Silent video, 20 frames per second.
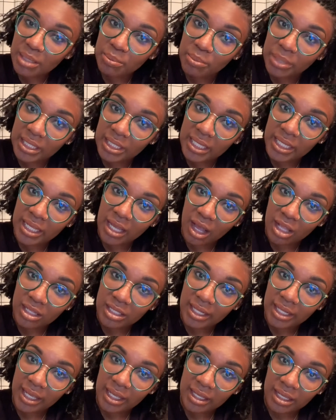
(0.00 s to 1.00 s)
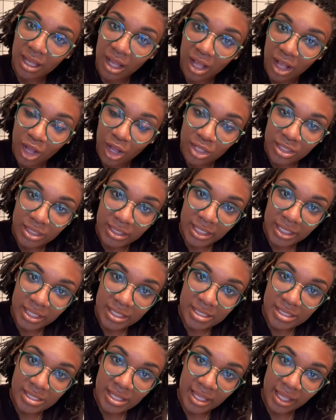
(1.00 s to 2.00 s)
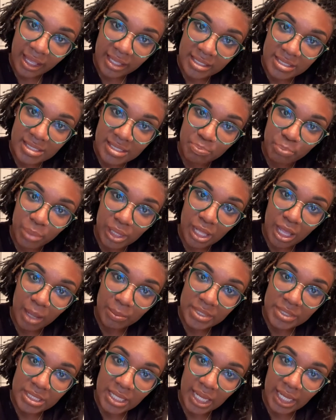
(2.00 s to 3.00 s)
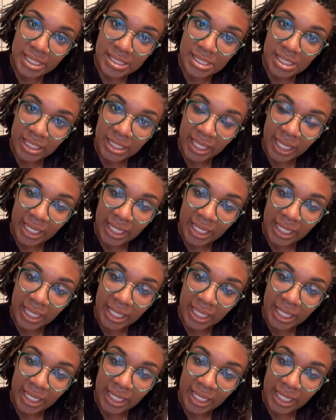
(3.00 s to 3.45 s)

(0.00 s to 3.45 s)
But look at all of that. All of this has plumped nicely,